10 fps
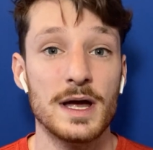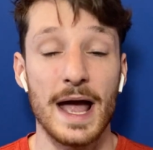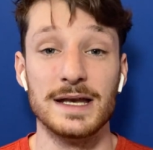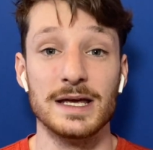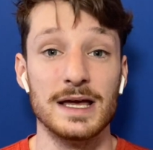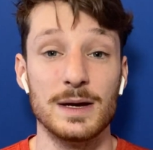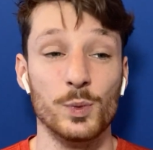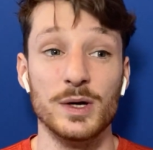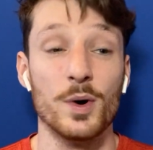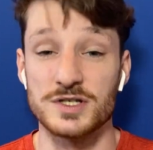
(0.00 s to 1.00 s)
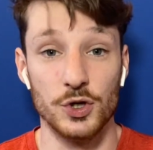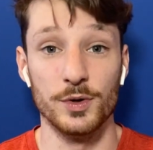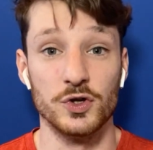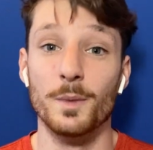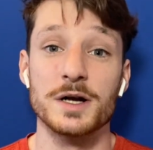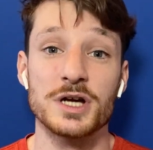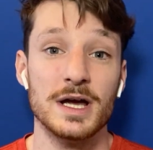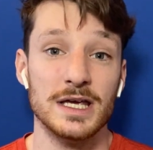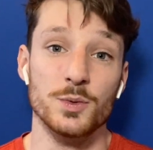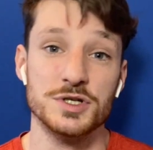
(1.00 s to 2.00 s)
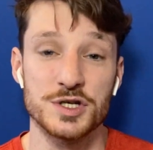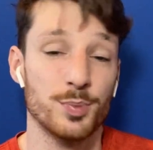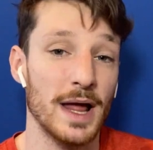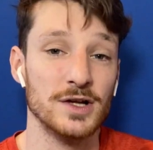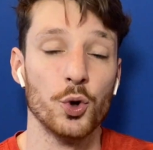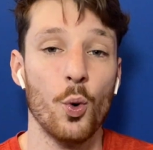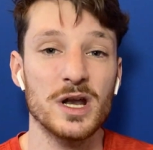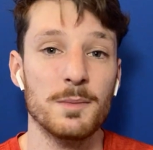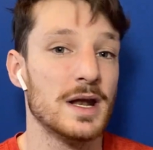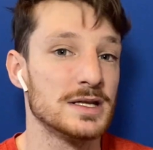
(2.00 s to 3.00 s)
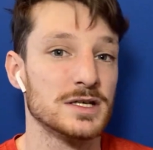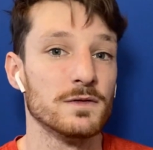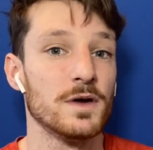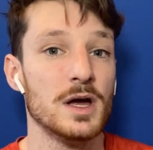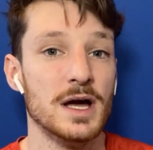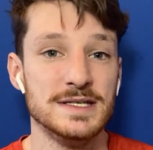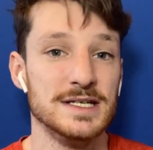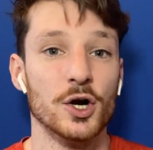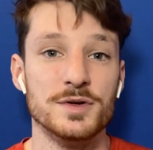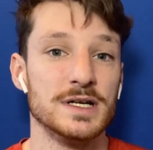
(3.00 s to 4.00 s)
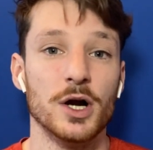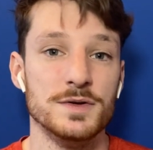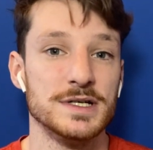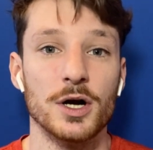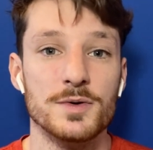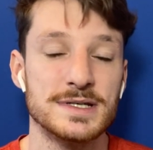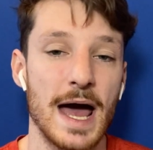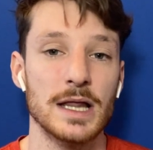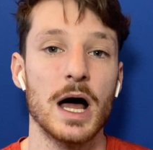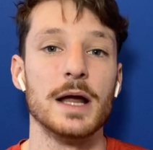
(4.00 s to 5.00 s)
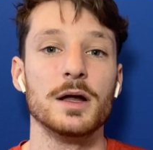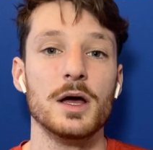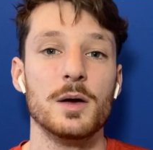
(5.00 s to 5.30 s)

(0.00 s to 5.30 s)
And when he wasn't doing too much, he was just playing 20 minutes of a 0-0-0 stat line